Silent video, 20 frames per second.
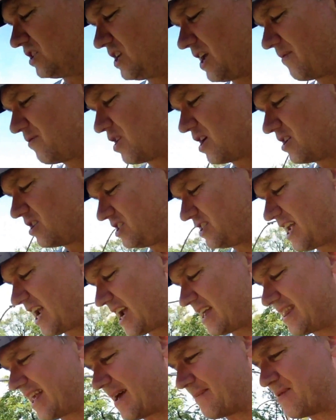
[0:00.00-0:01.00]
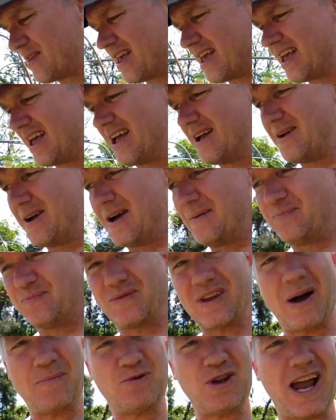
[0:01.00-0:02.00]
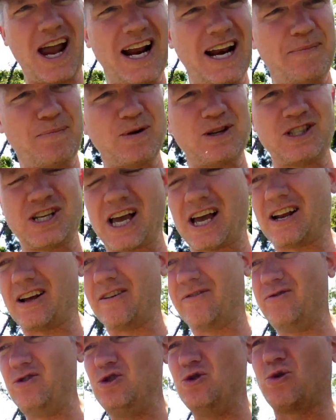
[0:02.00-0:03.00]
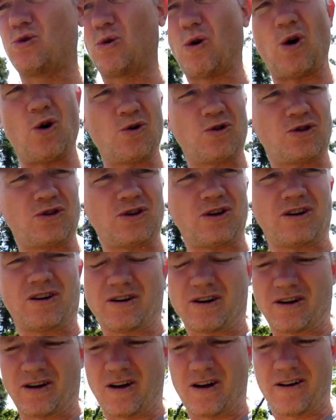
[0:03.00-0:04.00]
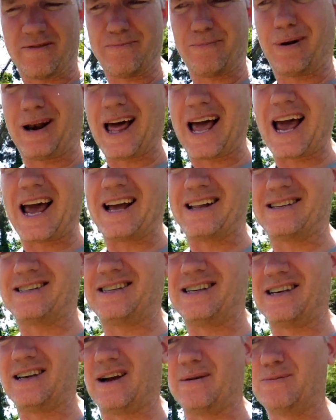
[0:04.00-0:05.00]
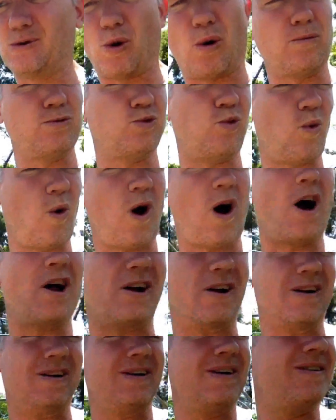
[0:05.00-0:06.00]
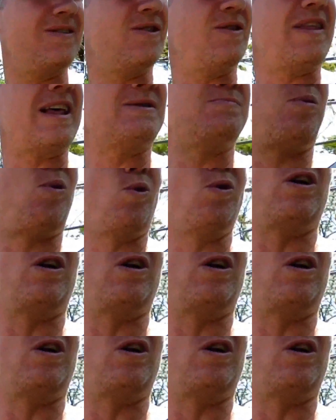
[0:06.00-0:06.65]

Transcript: You have to understand that up to 80% of new growth of plants absorbs water that's poured